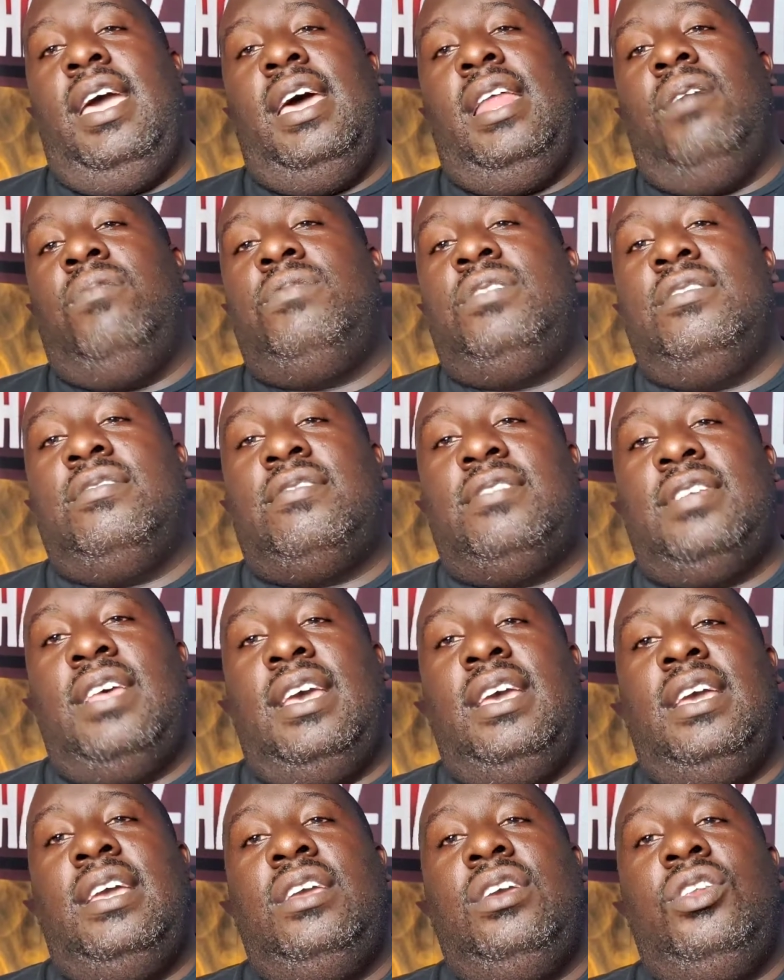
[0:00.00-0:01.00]
And I'm just
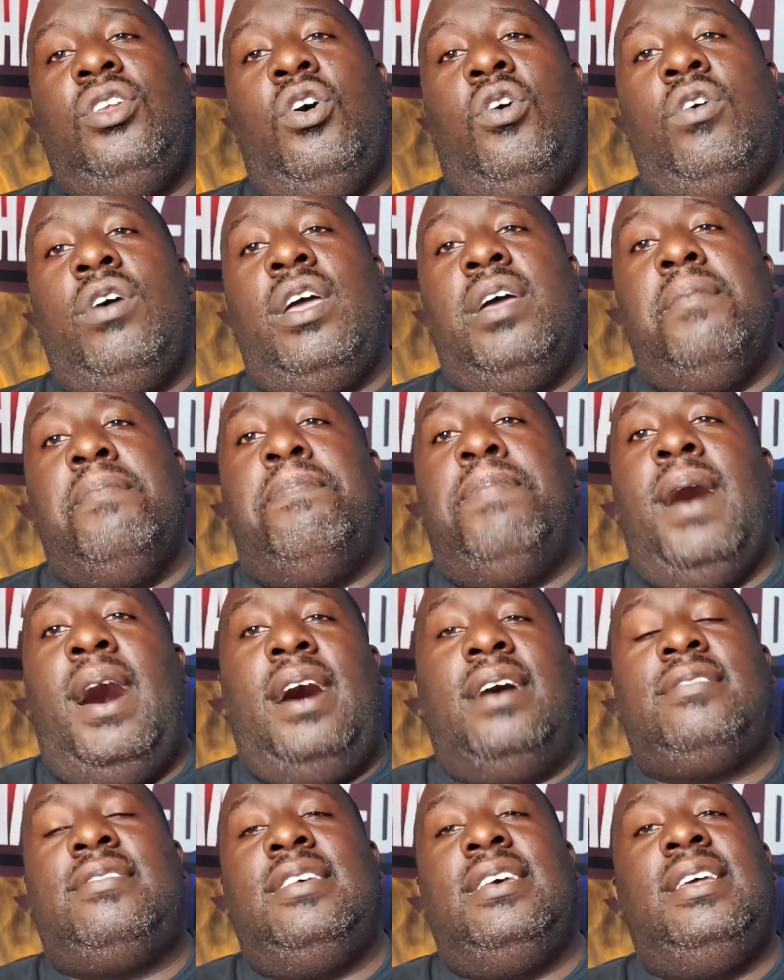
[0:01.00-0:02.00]
saying, you know, in
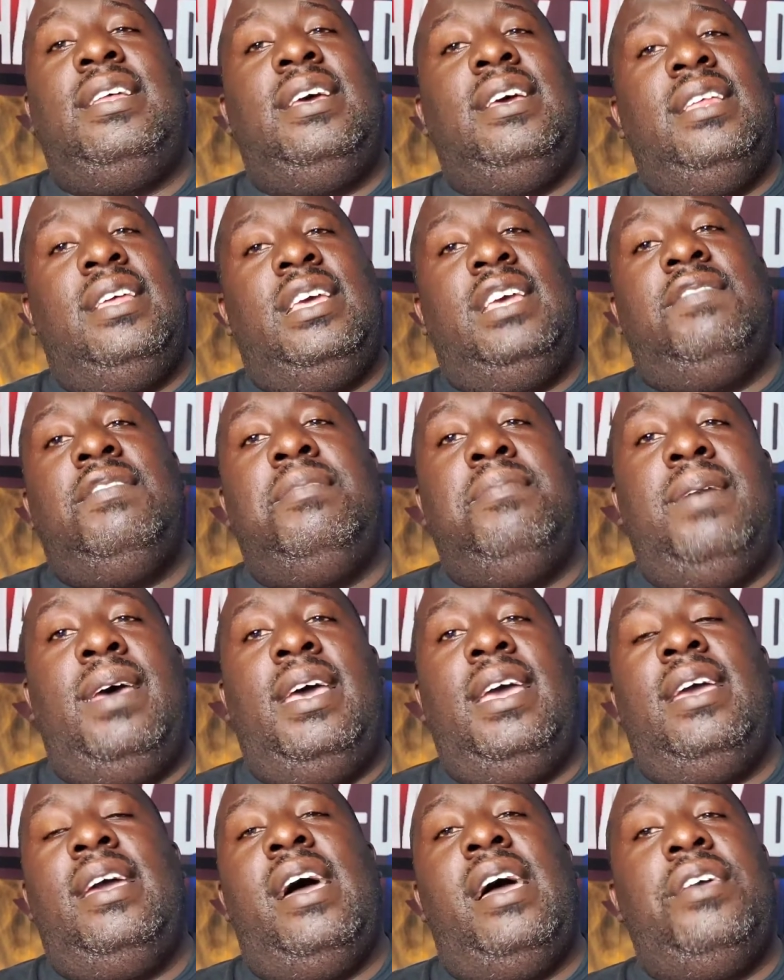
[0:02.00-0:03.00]
boxing and
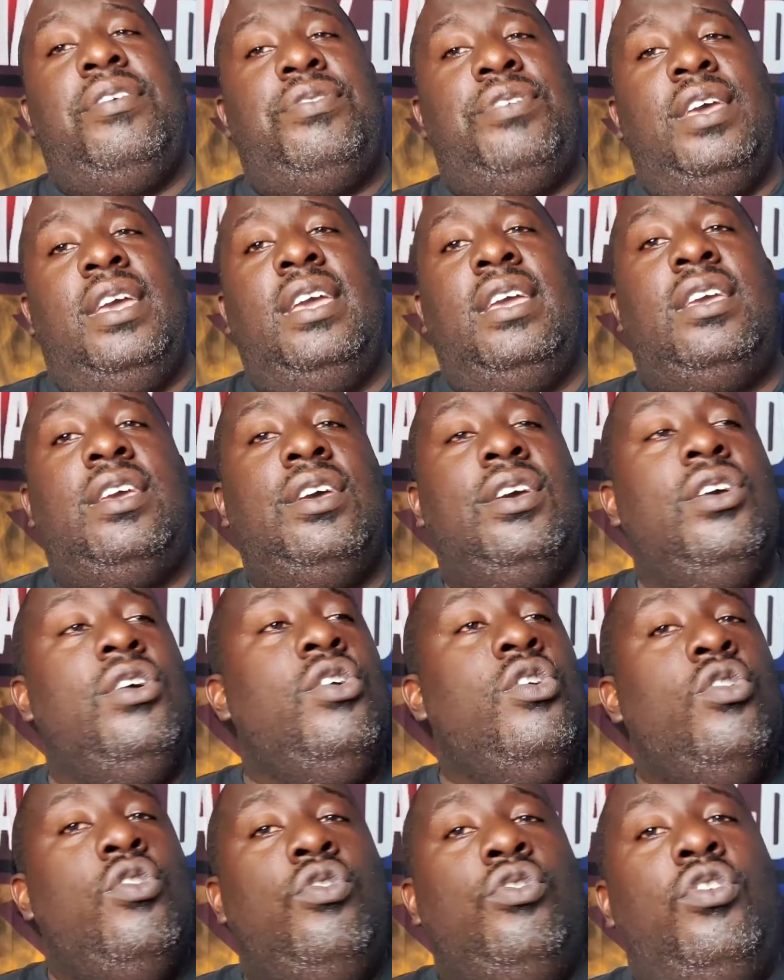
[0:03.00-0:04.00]
MMA, I think
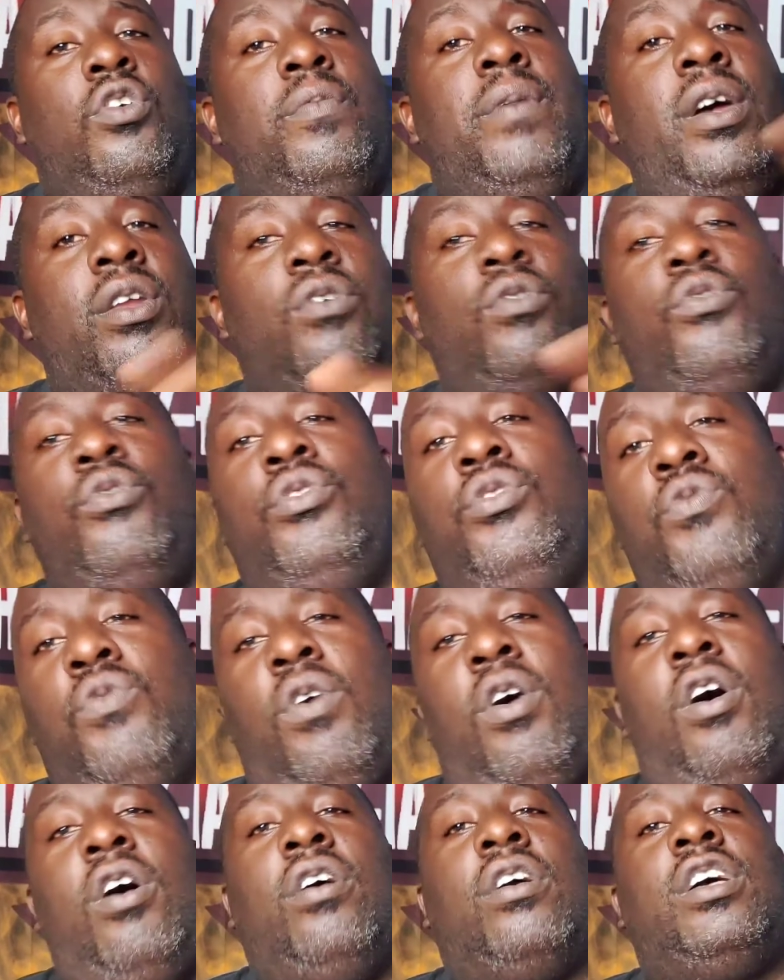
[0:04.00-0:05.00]
no matter who
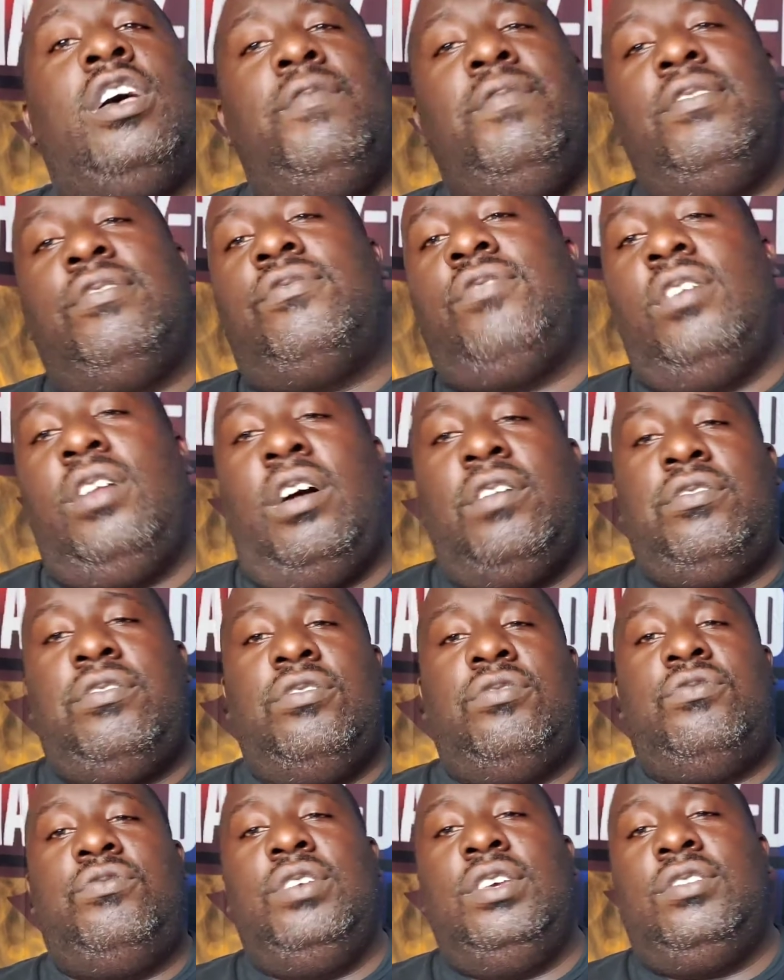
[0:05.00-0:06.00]
you are, coming straight off
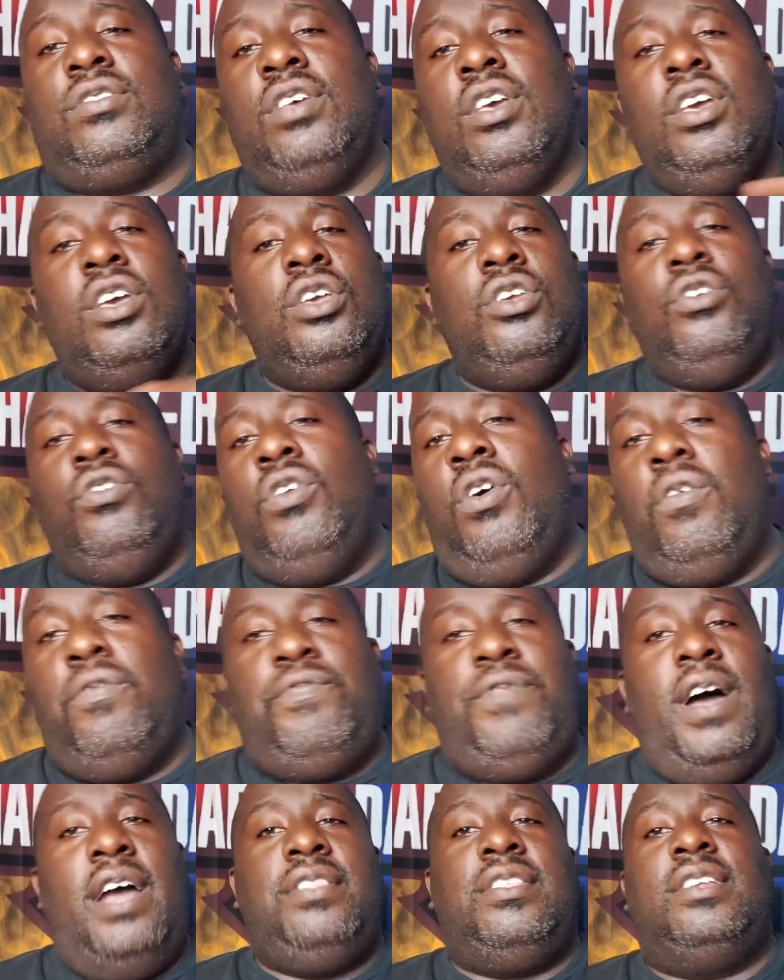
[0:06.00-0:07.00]
the streets, You don't
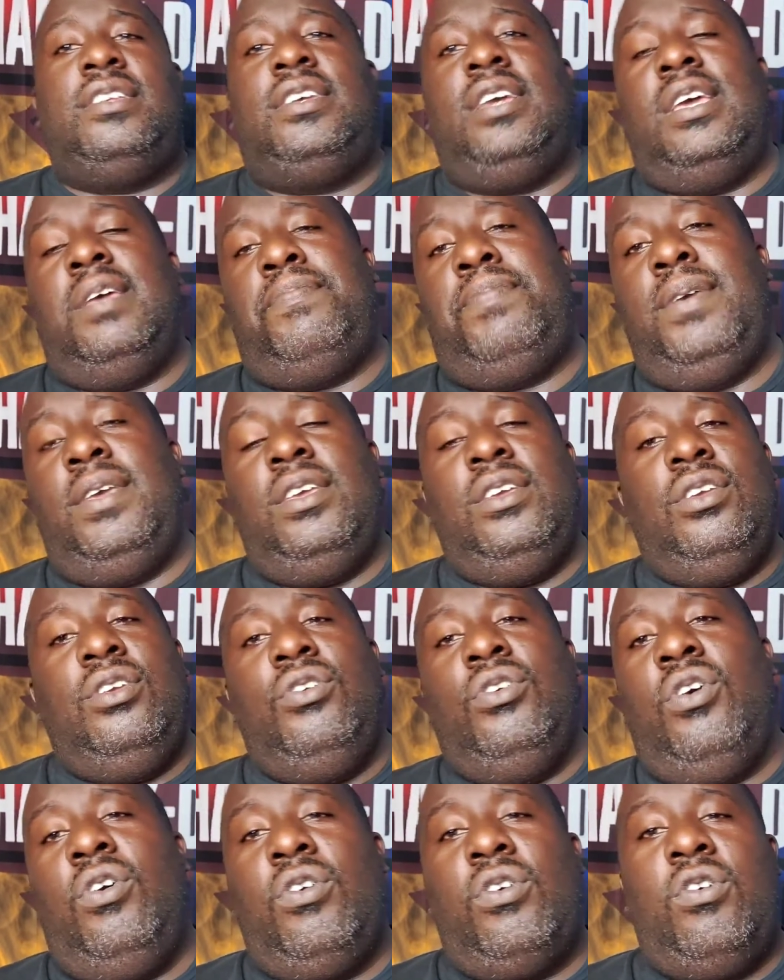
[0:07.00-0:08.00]
fight the champion.
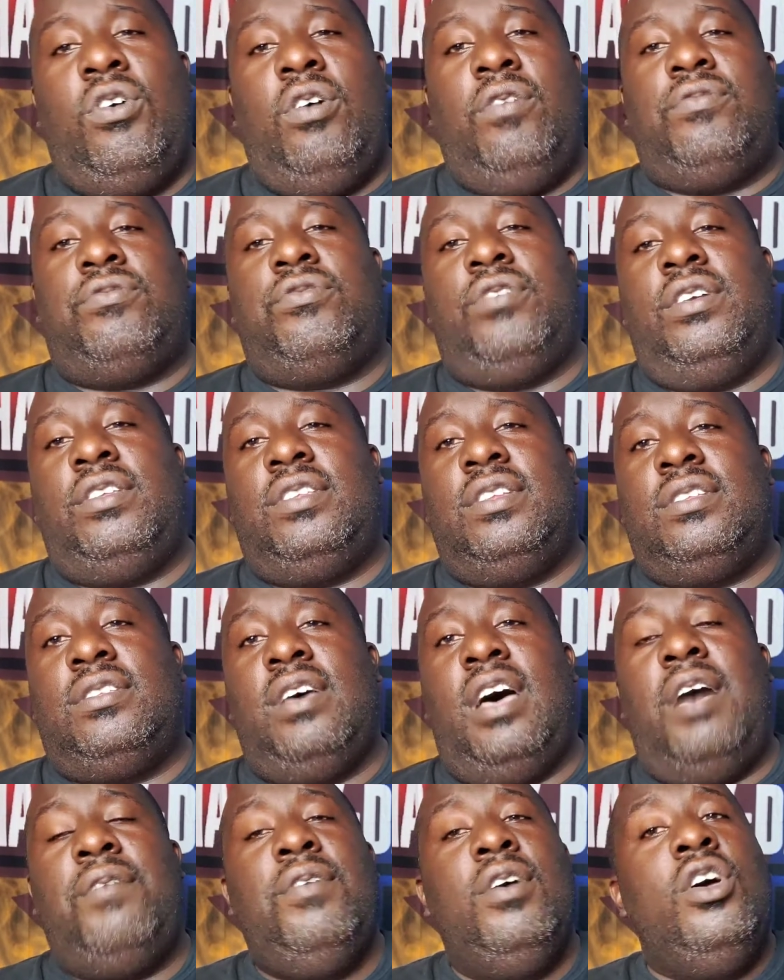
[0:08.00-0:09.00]
You don't go up straight to the
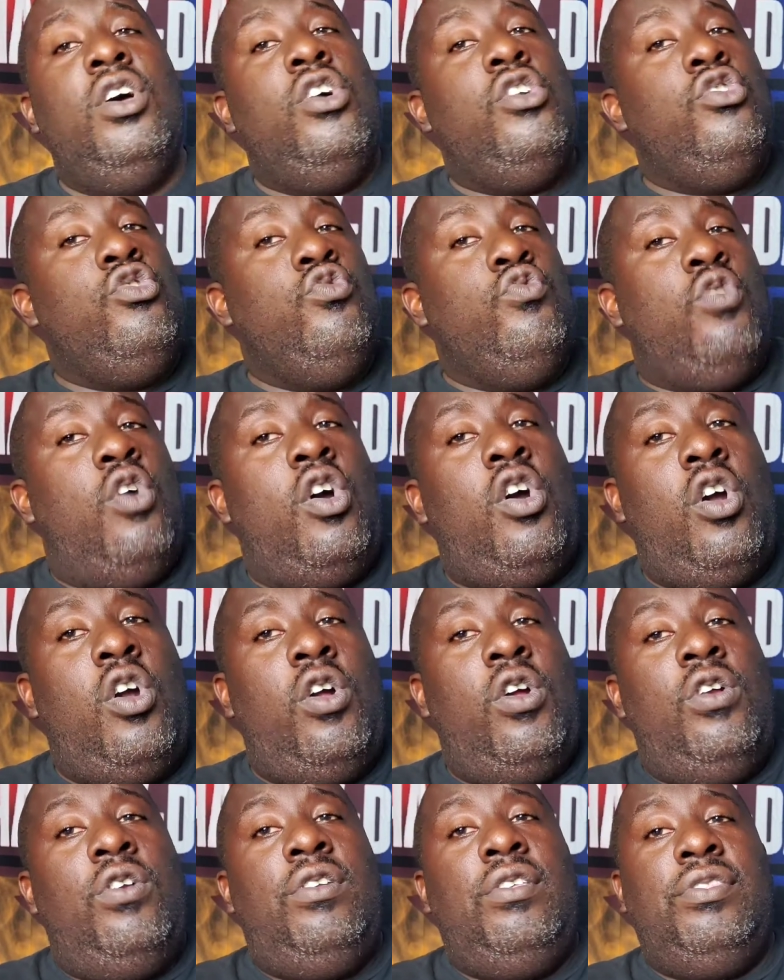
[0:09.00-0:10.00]
top. You
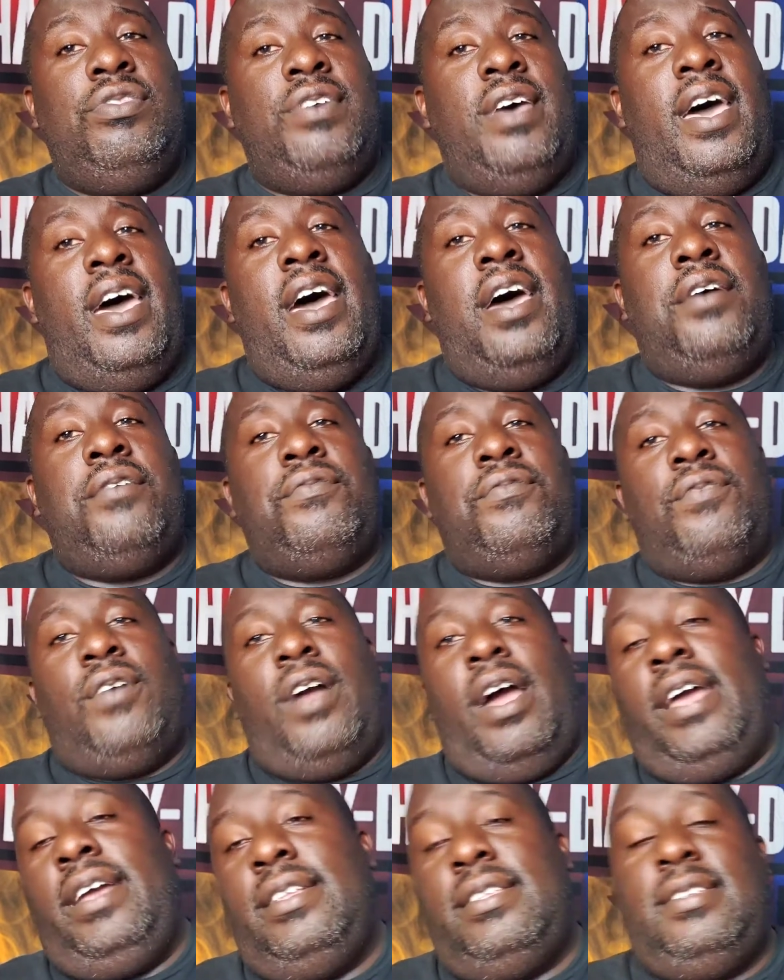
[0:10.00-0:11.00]
earn that
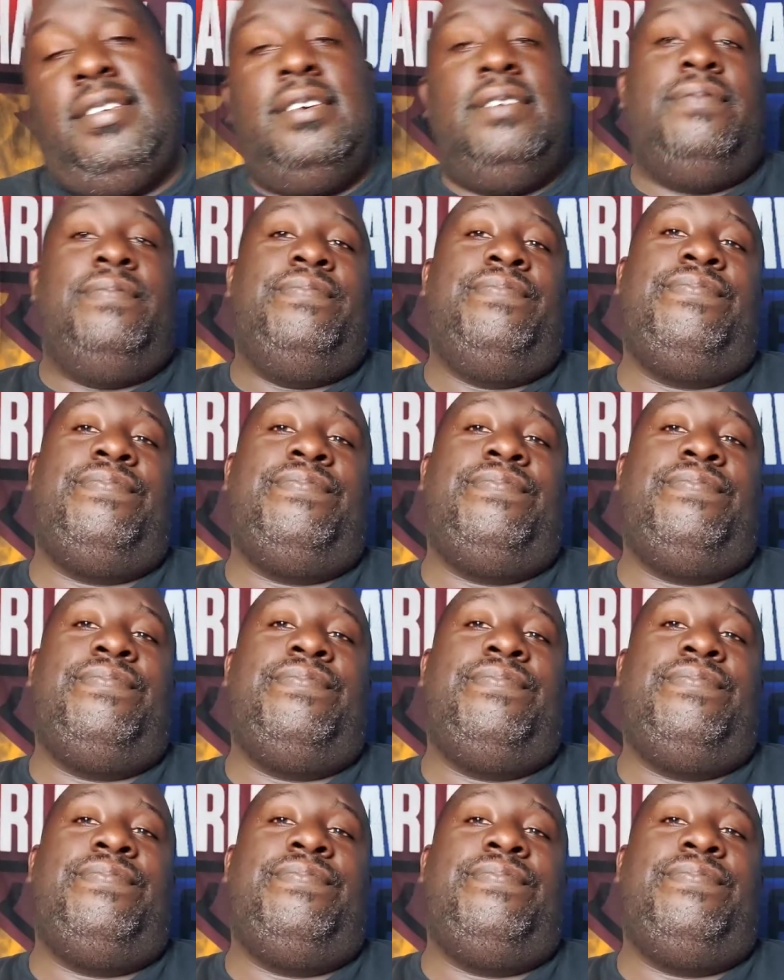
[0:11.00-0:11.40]
right.